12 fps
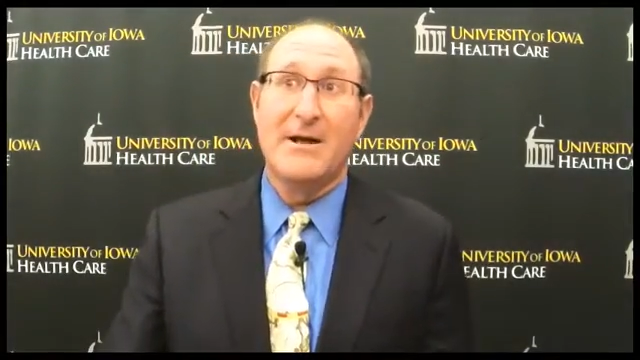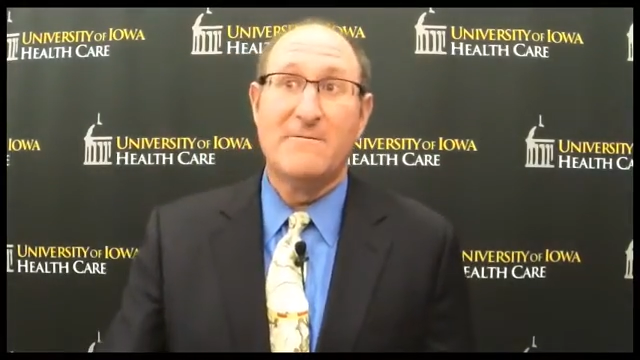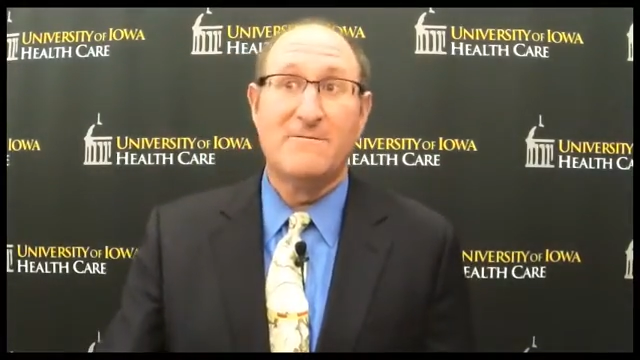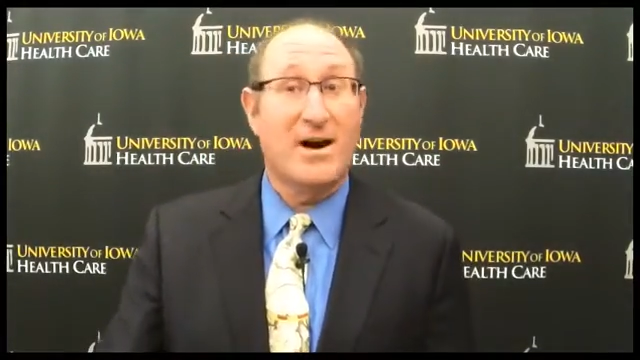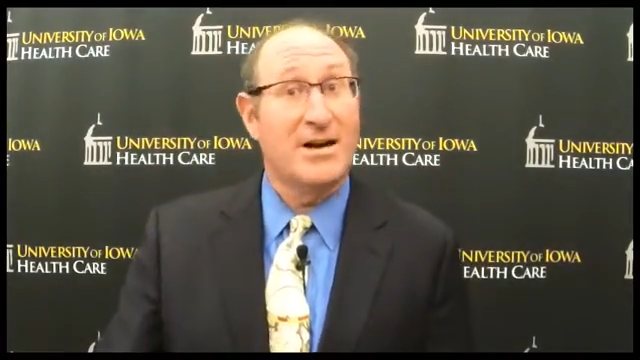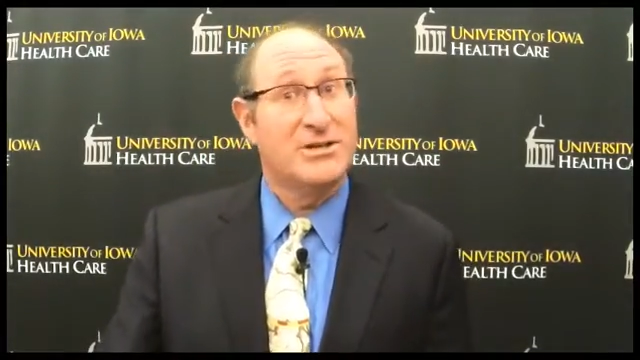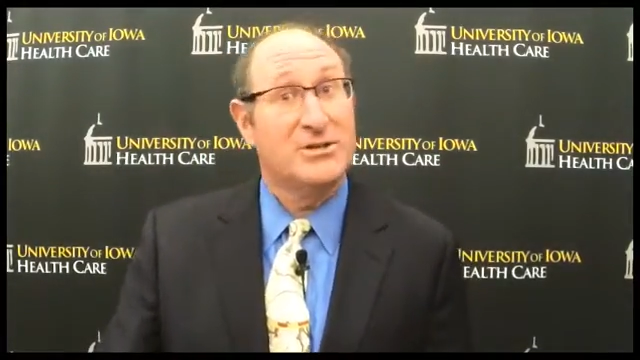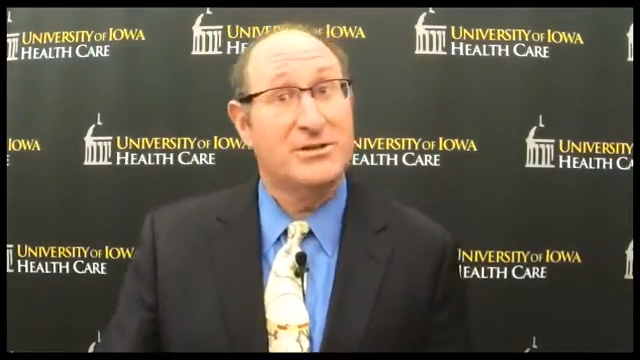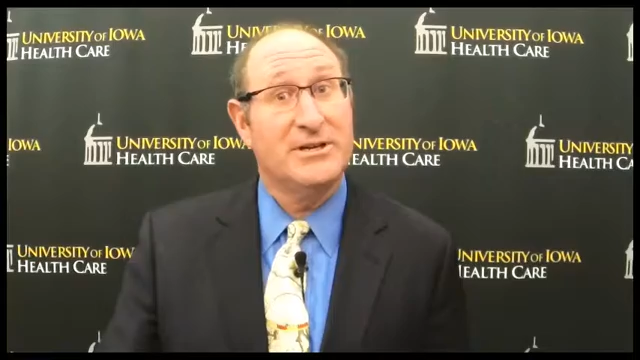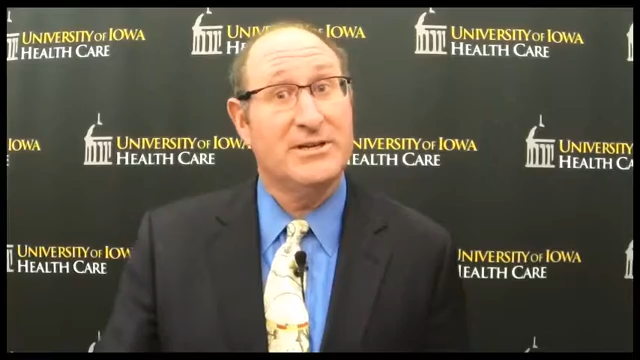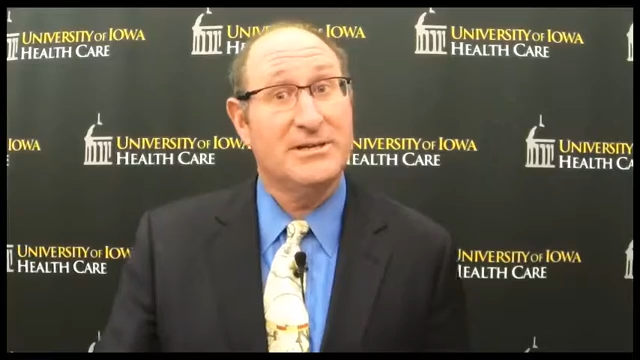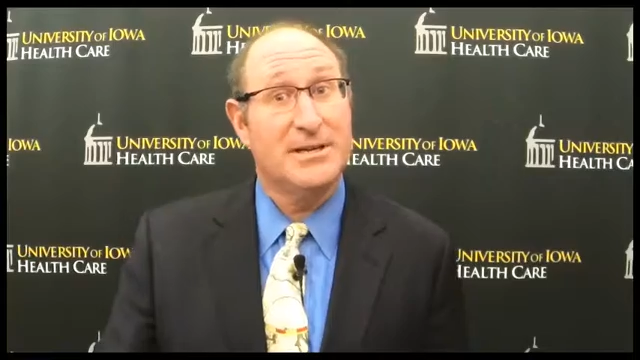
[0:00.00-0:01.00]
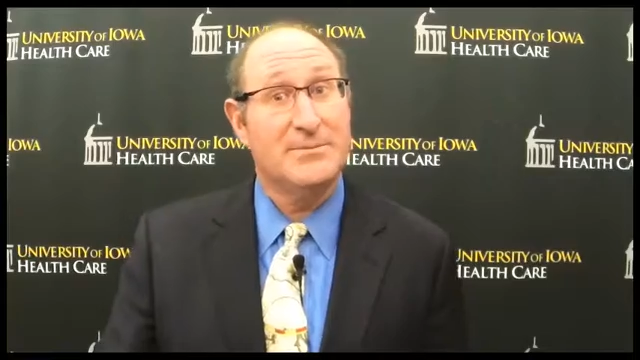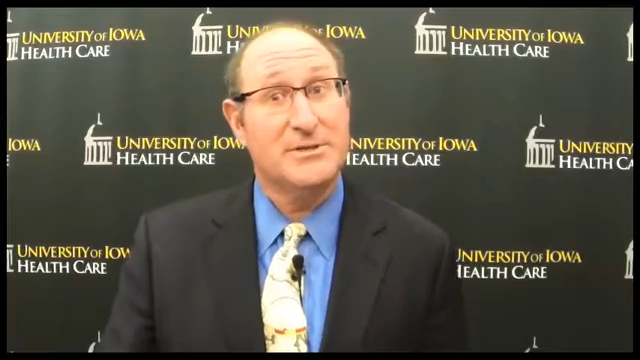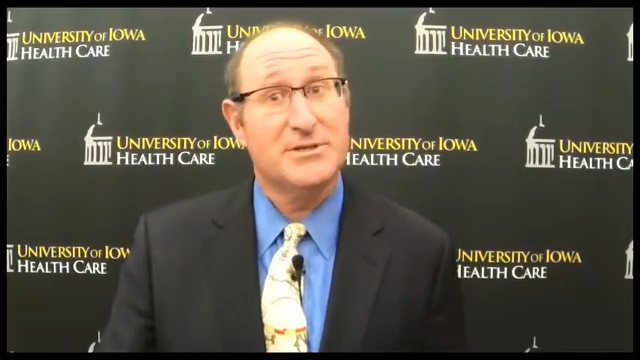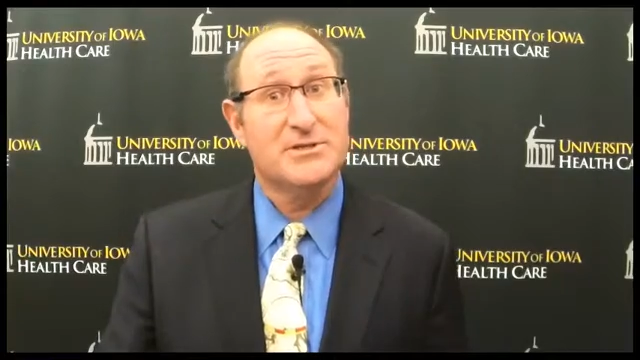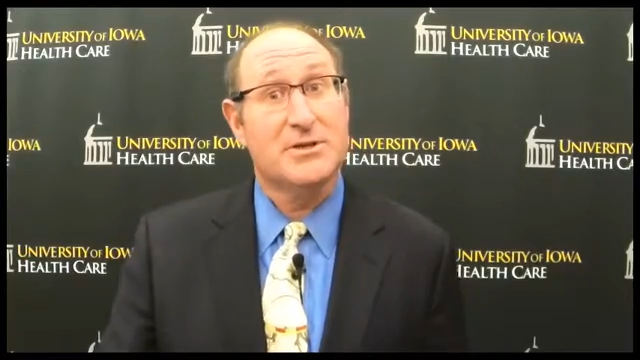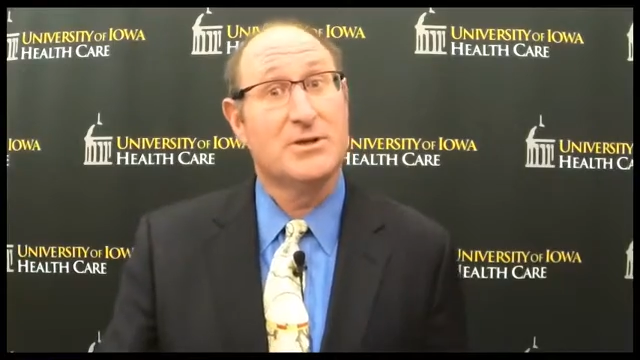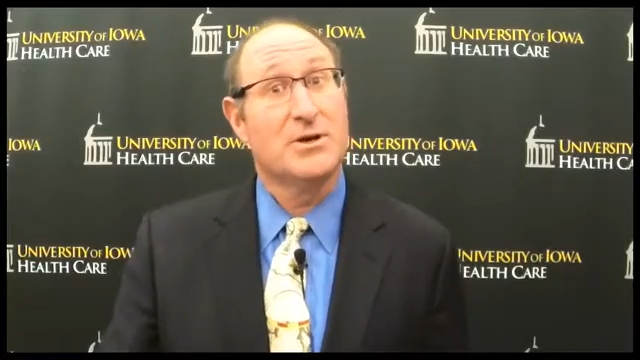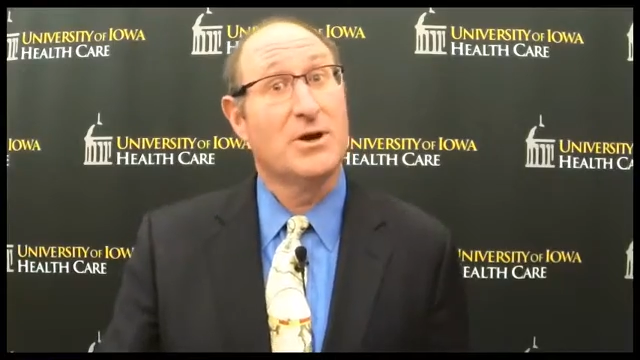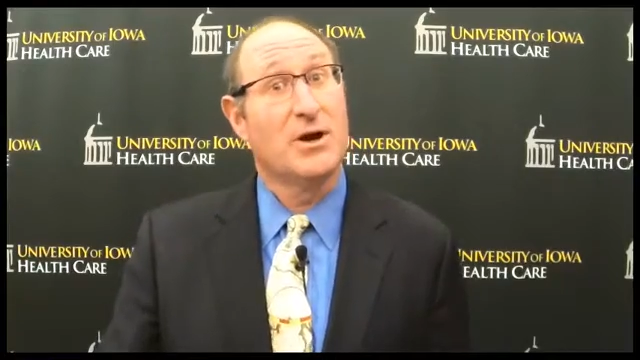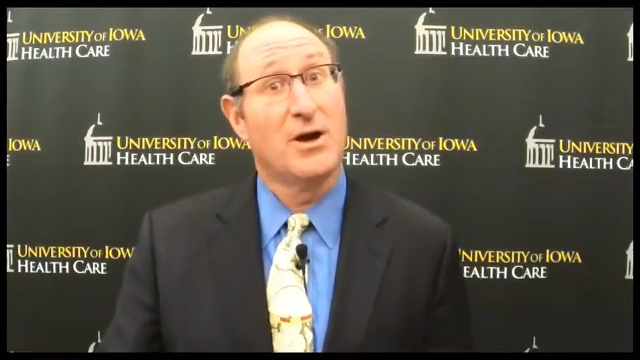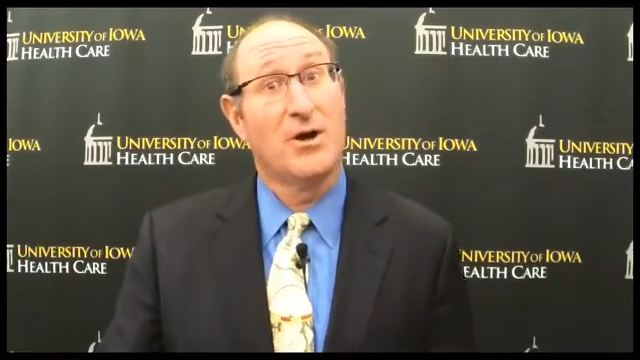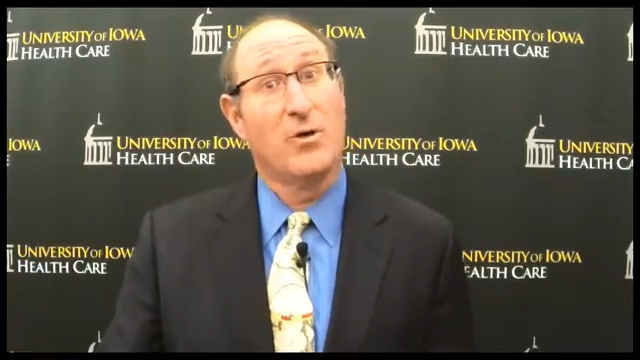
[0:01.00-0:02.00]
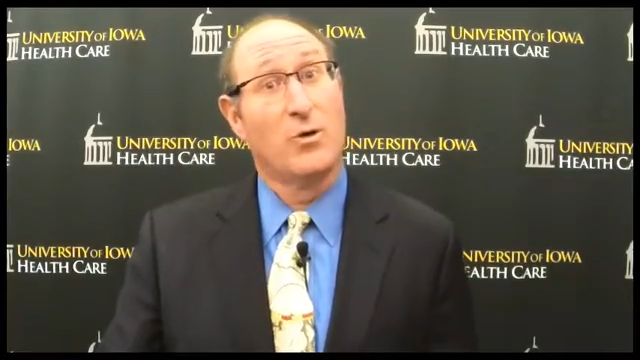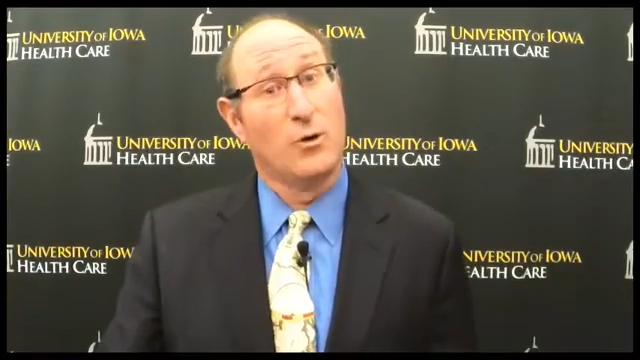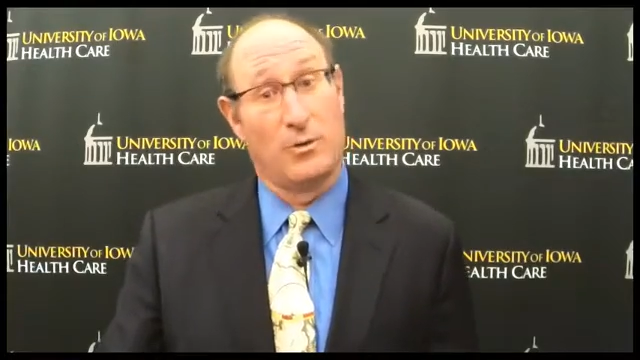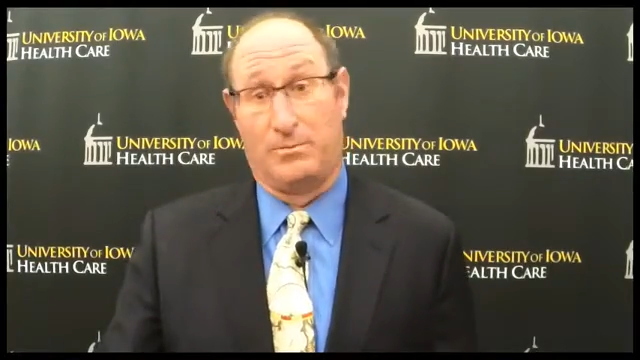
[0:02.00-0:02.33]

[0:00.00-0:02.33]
fine-tuning tips or